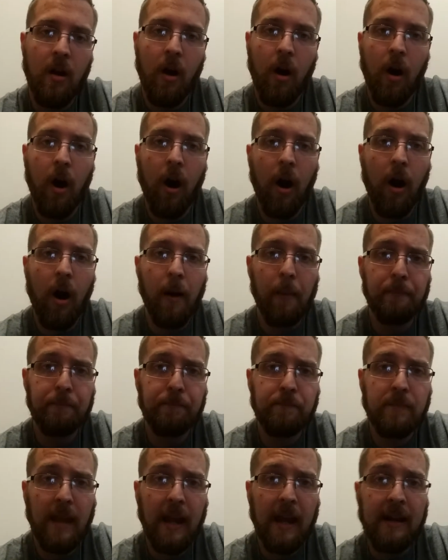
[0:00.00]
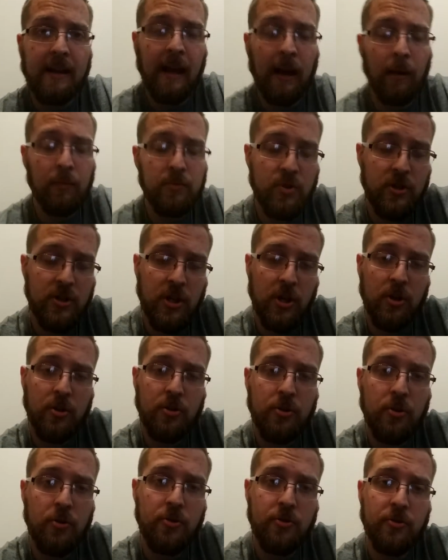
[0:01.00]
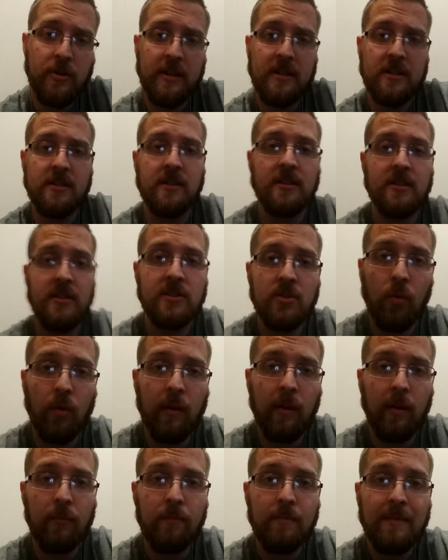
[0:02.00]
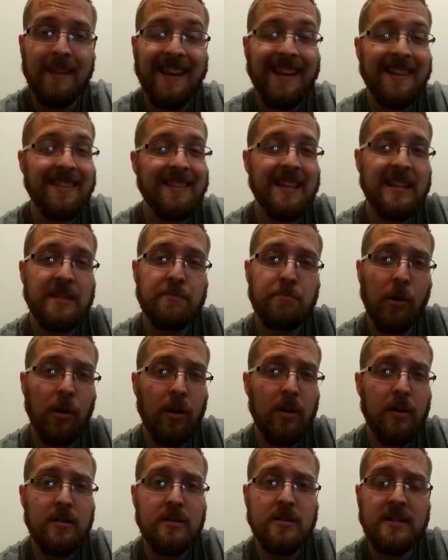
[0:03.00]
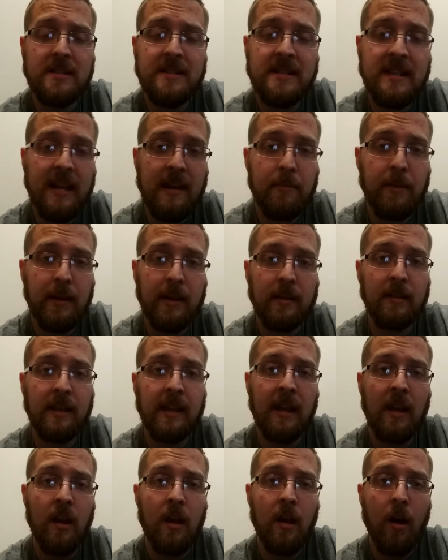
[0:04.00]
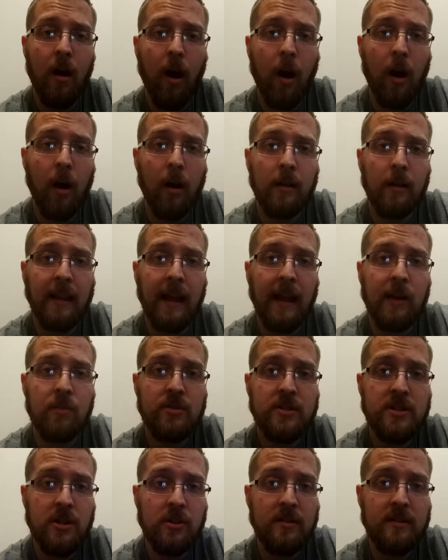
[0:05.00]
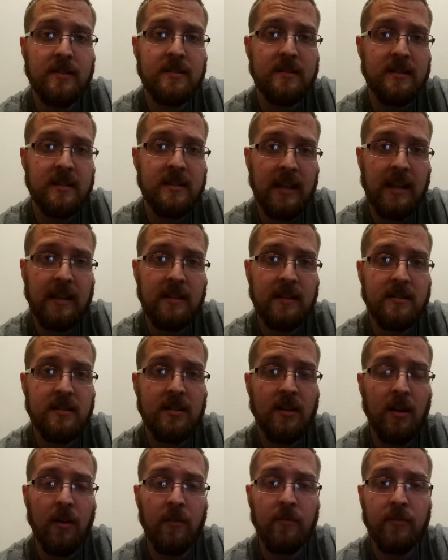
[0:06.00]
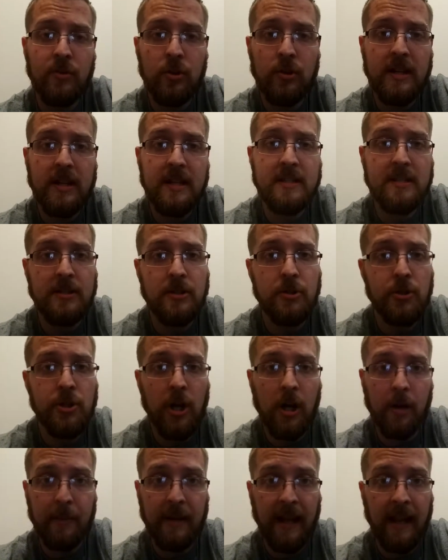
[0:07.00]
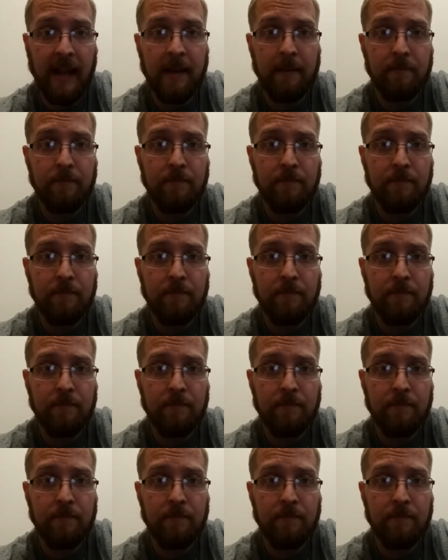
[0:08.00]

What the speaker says: and helps return nutrients to the soil. These burns typically allow certain seeds of trees to germinate